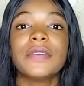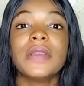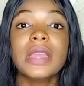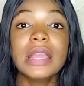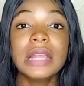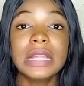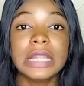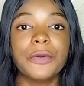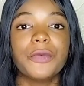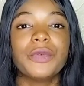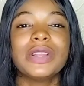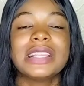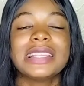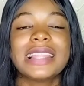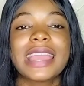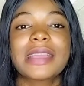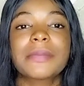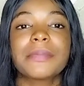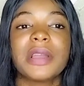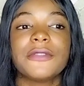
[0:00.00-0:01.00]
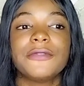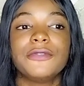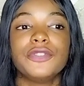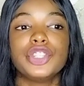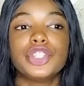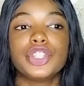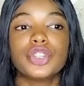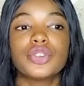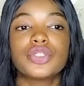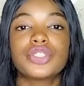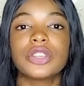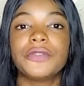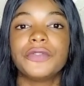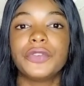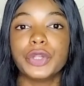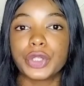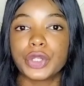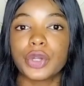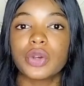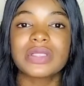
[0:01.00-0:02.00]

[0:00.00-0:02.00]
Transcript: they really like my videos if you don't